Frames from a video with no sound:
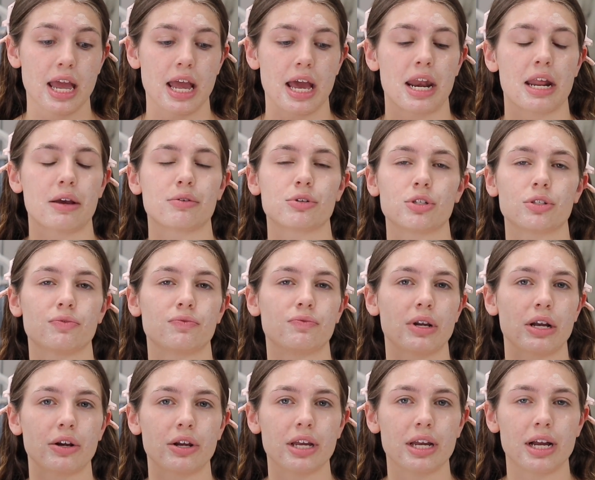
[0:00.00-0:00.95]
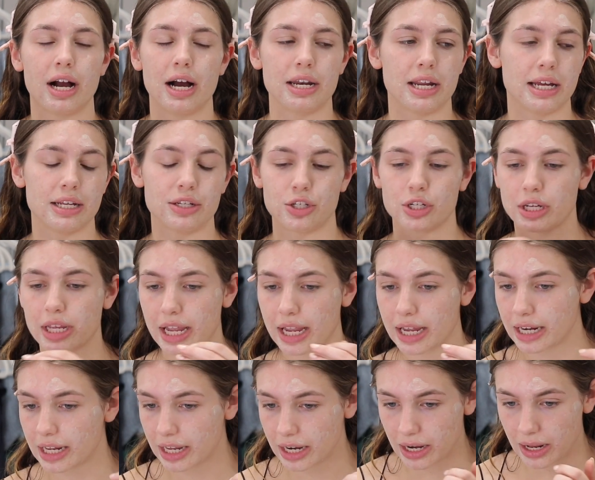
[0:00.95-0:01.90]
and I was just very
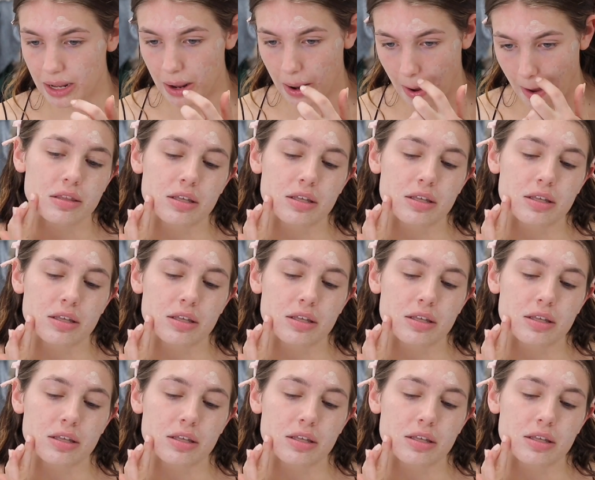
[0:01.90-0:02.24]
uneducated.